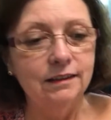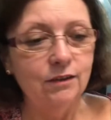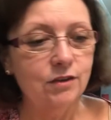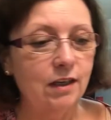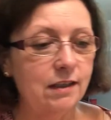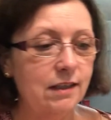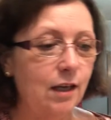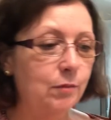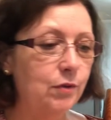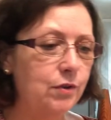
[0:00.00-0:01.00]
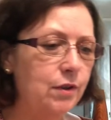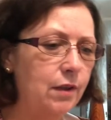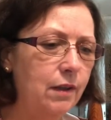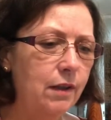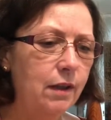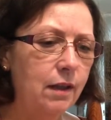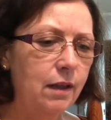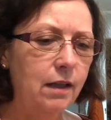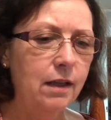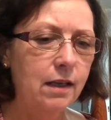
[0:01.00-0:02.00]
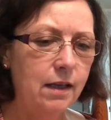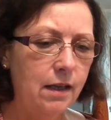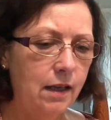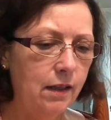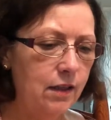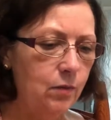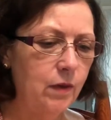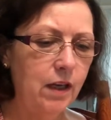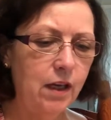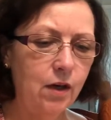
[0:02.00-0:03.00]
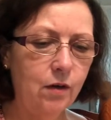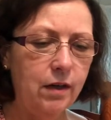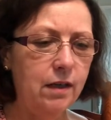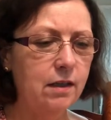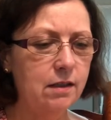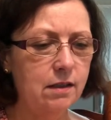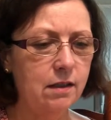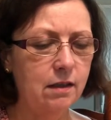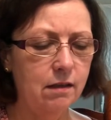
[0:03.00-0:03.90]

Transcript: those kind of samplers. This one here is